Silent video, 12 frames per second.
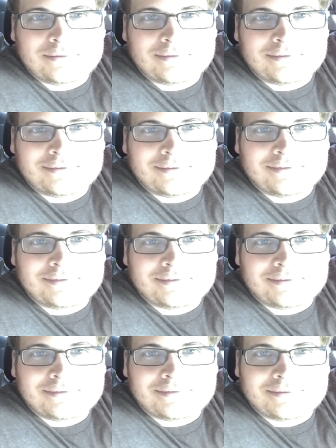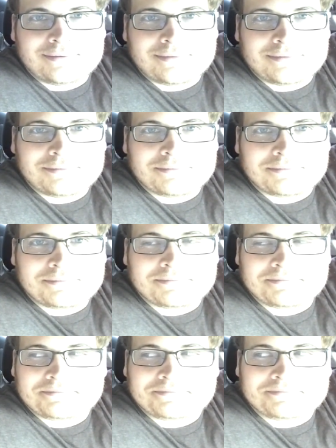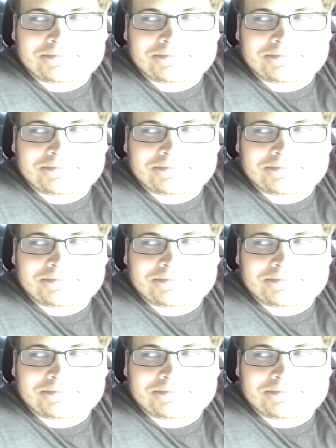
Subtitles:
(silence)